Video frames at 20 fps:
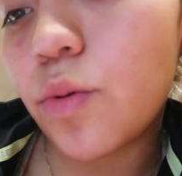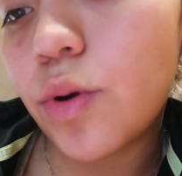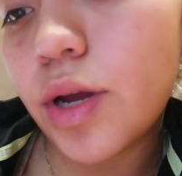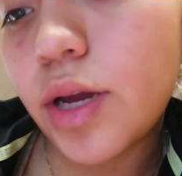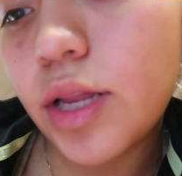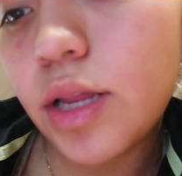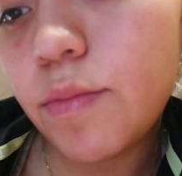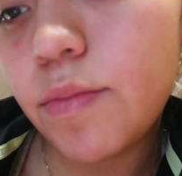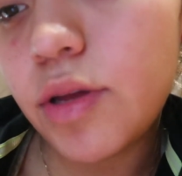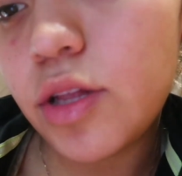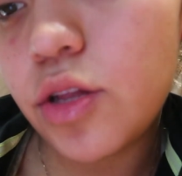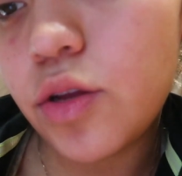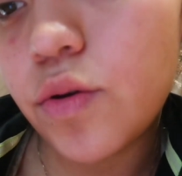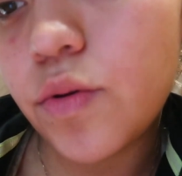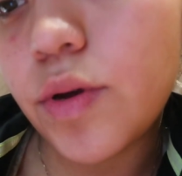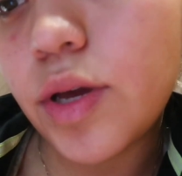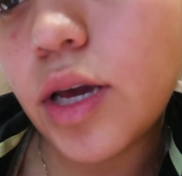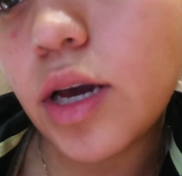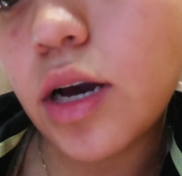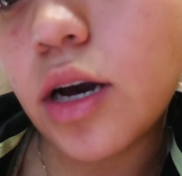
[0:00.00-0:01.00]
we're going to be
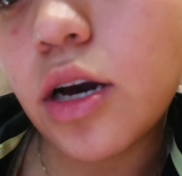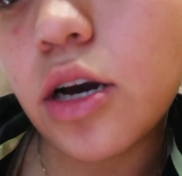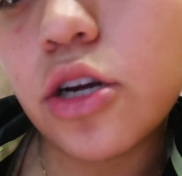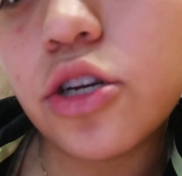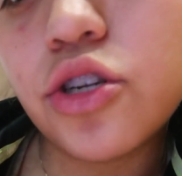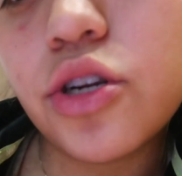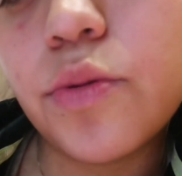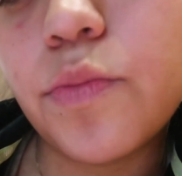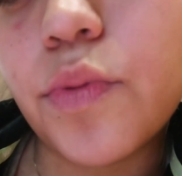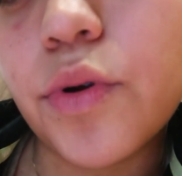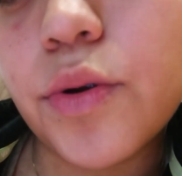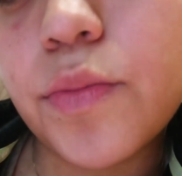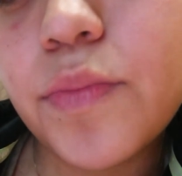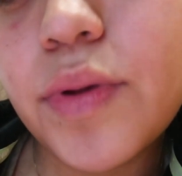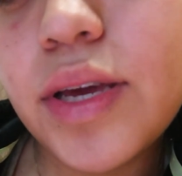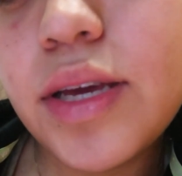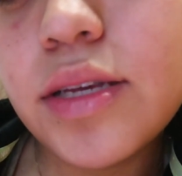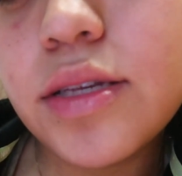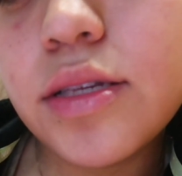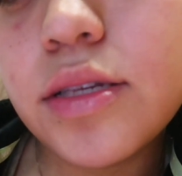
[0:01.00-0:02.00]
doing 100
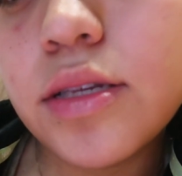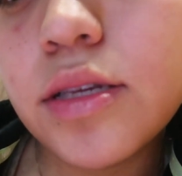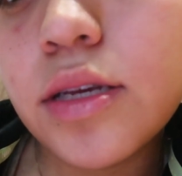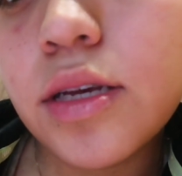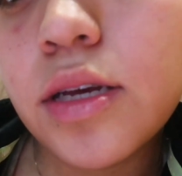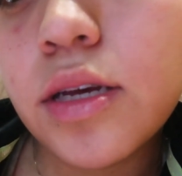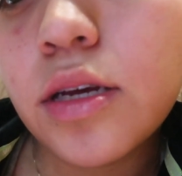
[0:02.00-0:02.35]
burpees.